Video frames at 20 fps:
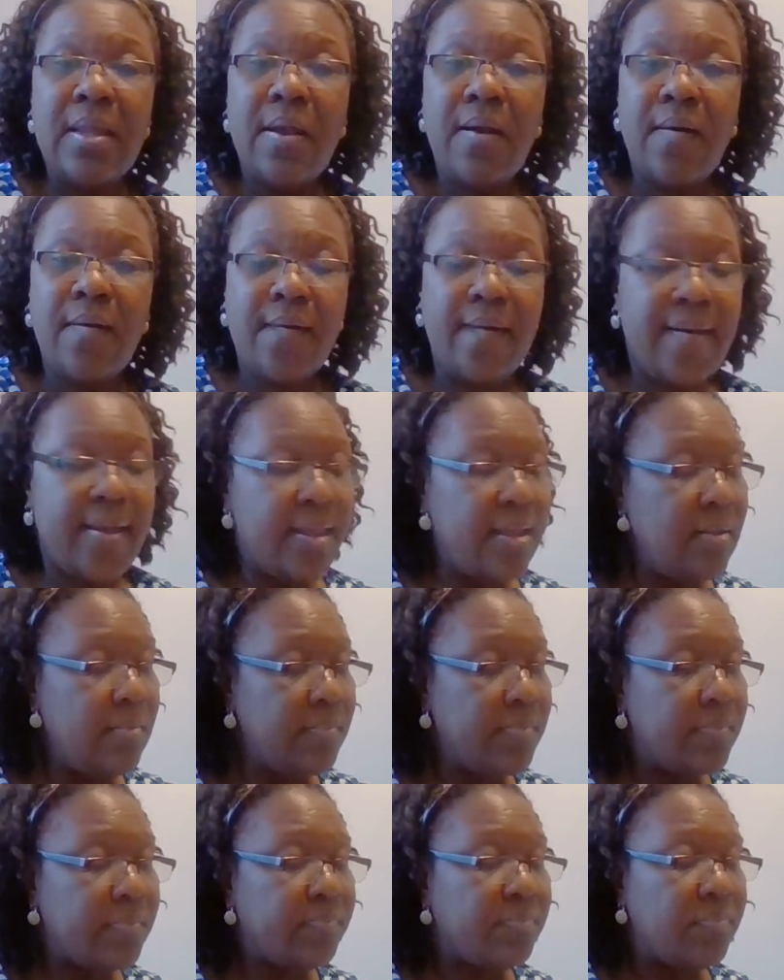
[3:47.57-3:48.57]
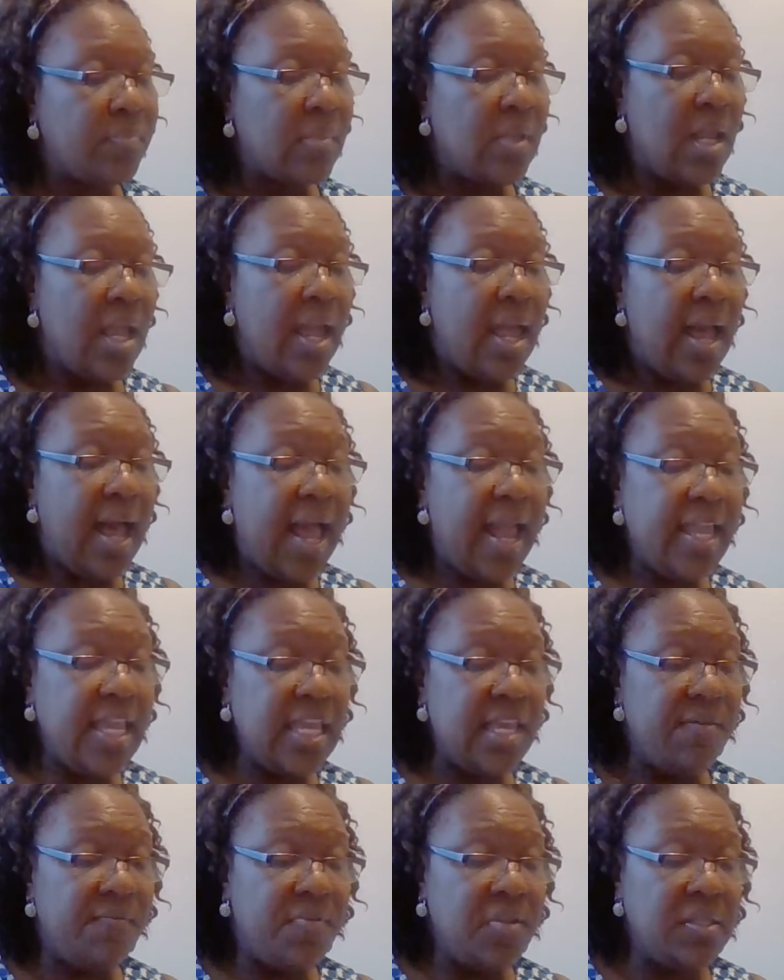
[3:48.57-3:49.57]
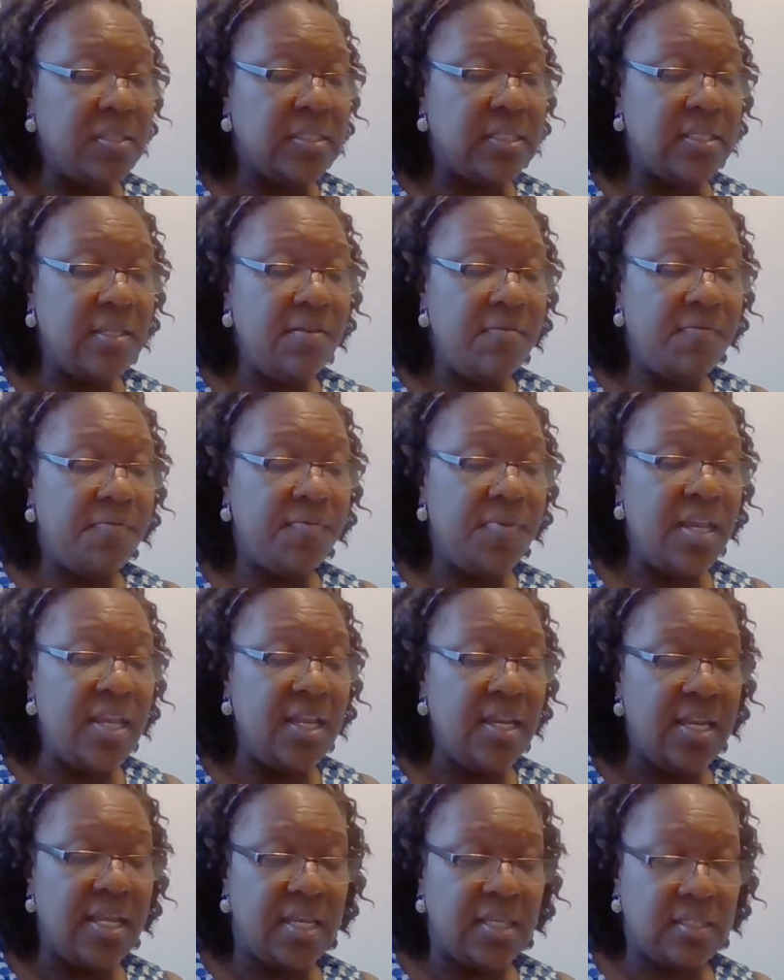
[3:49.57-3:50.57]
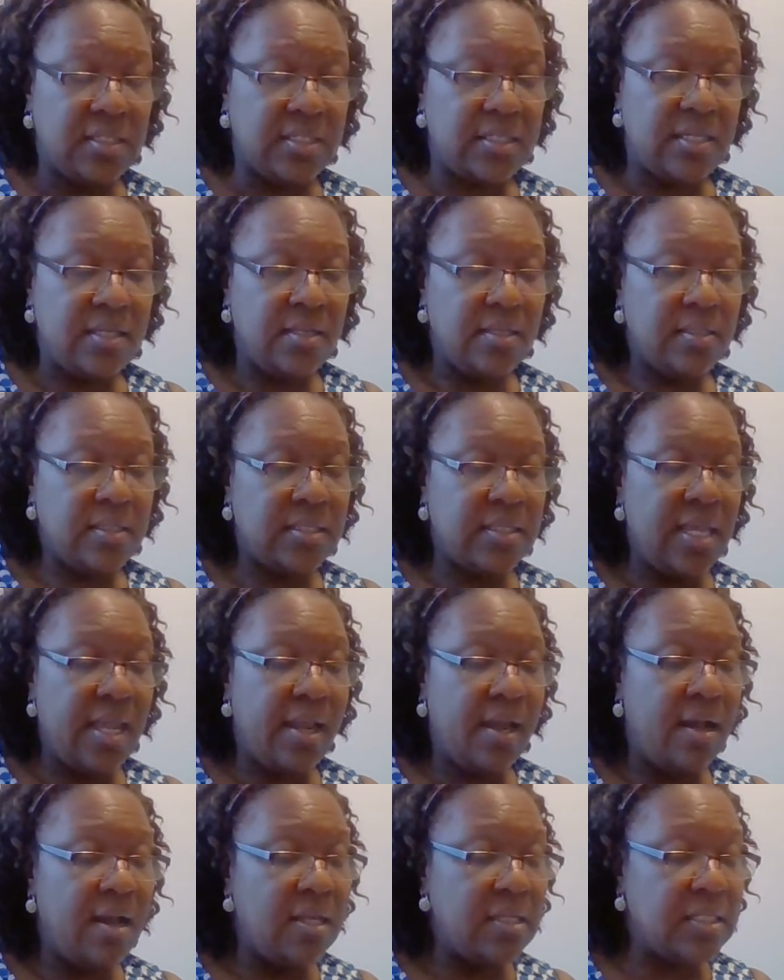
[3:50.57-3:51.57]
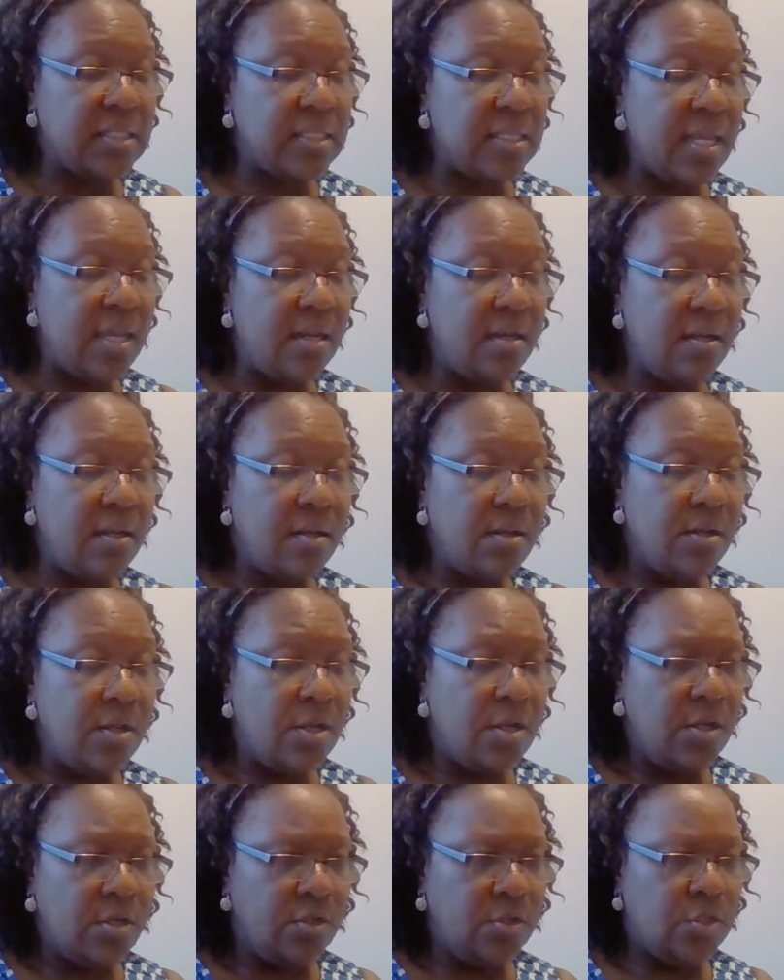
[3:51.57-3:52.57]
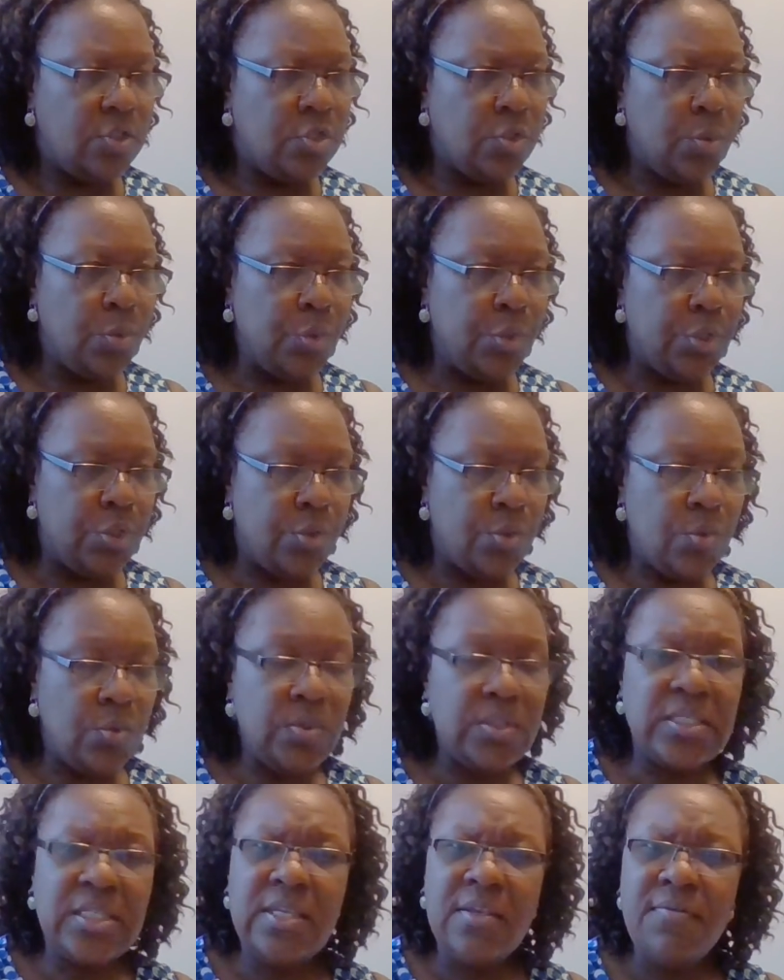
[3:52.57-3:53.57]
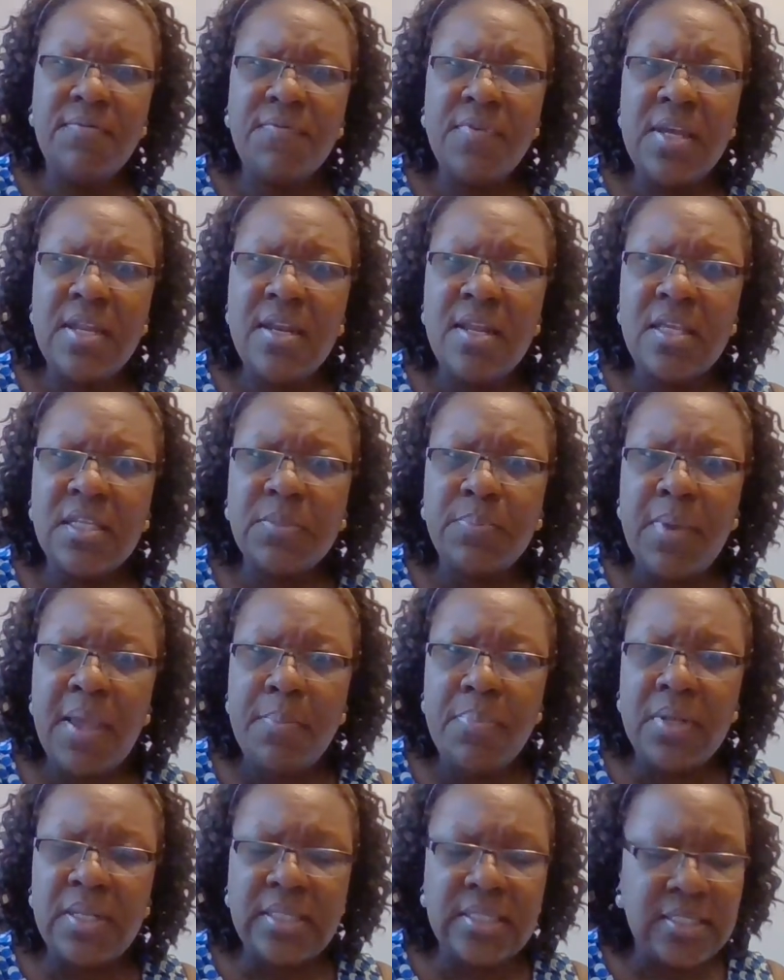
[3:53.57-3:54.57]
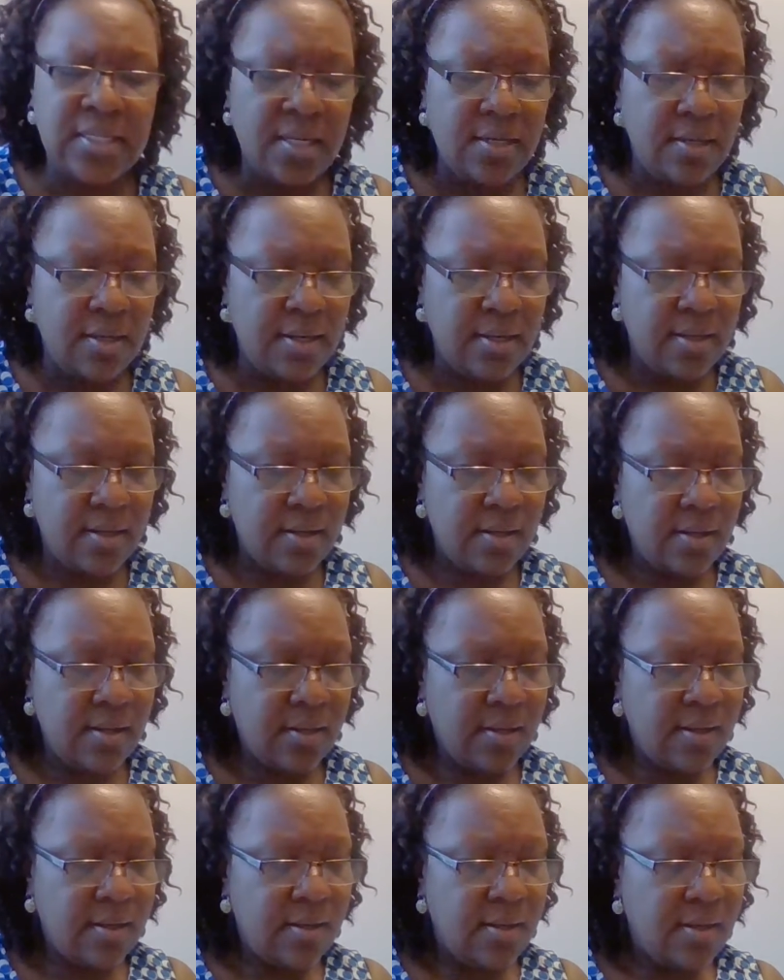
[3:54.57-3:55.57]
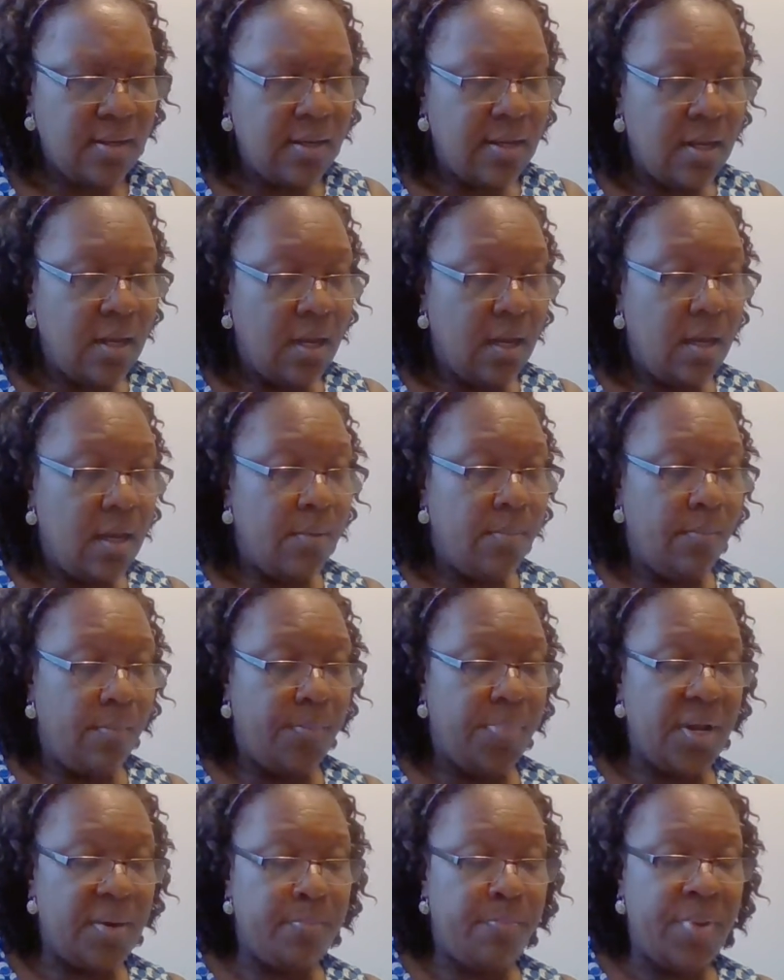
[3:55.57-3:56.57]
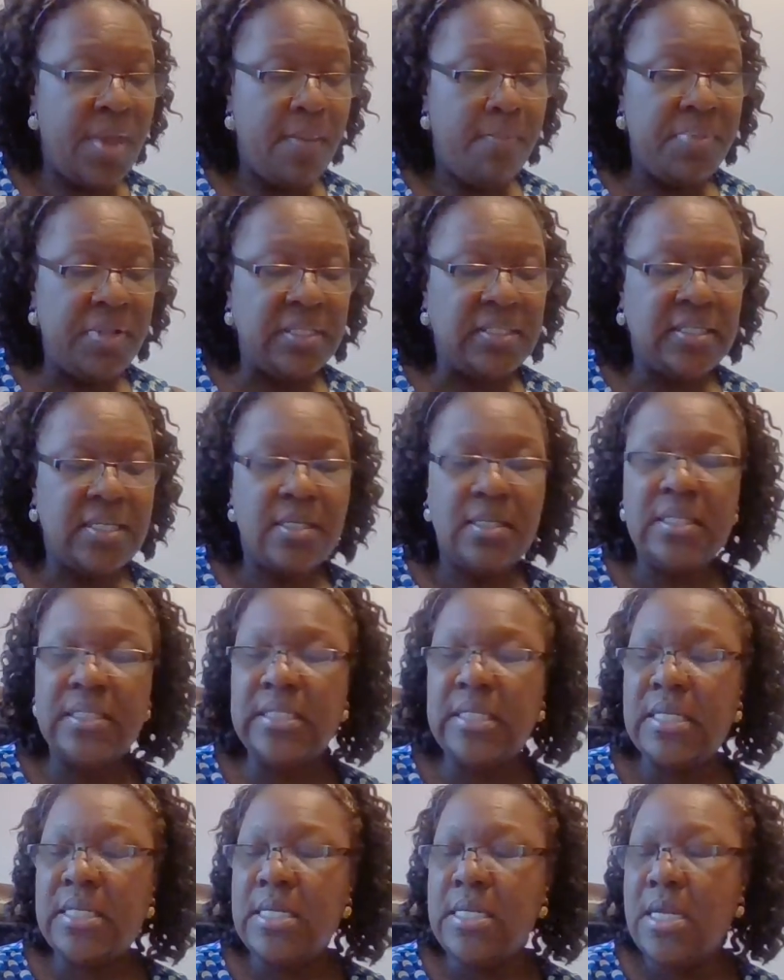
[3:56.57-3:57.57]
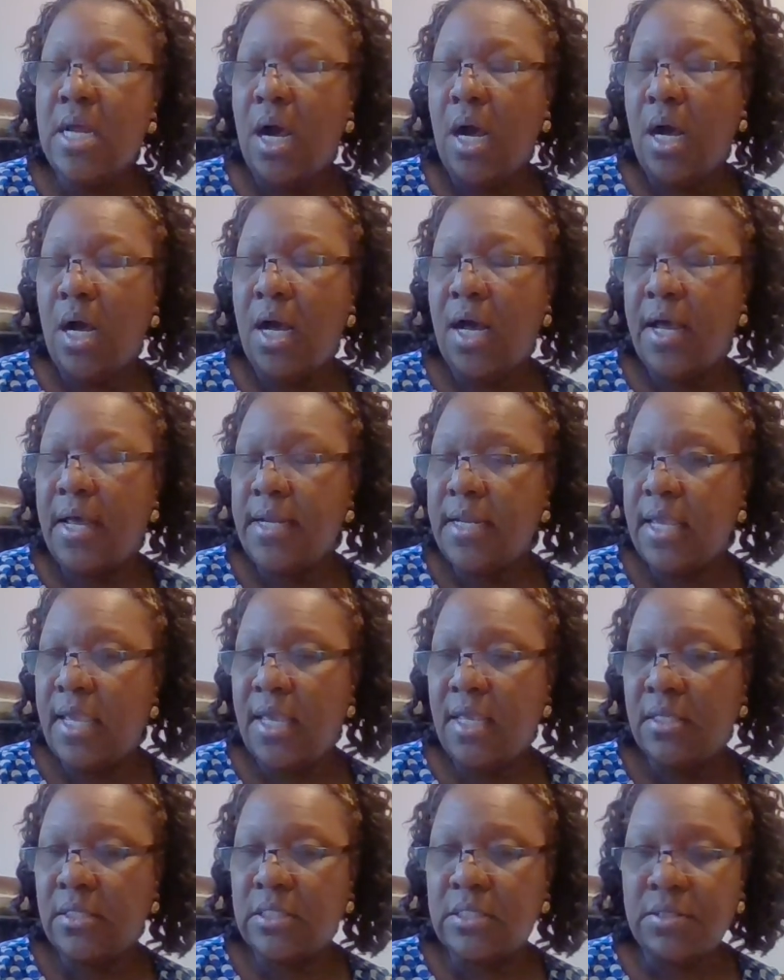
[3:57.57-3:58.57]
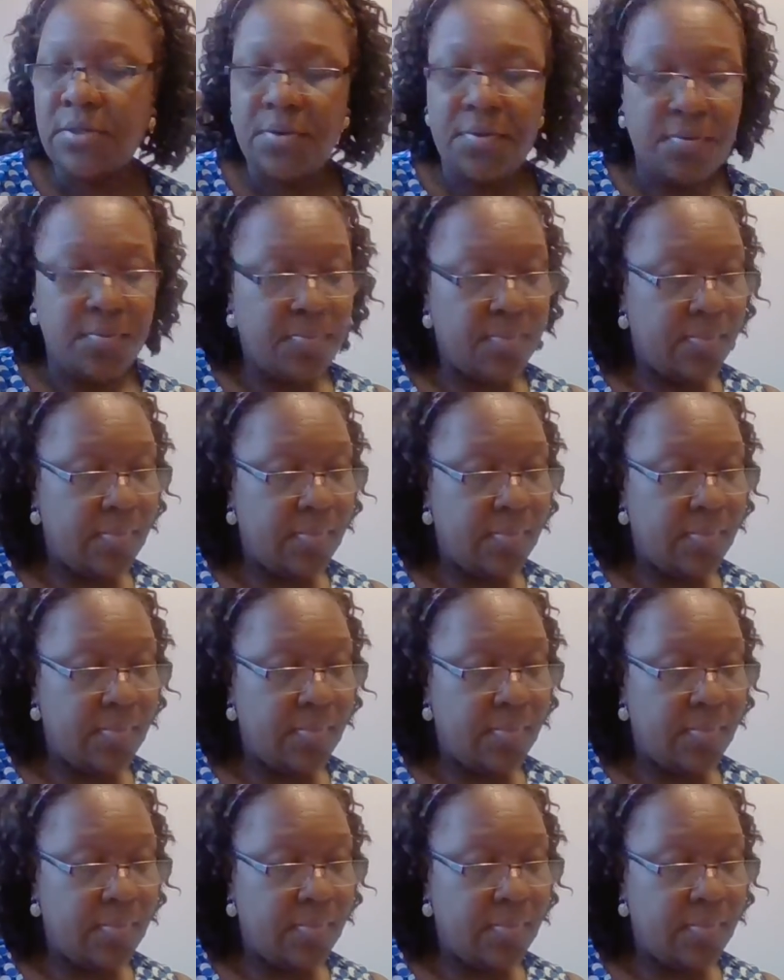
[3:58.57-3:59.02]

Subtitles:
Okay. I even see Venus, say Hudson. Do you see Venus, POPPLETON? But POPPLETON did not answer.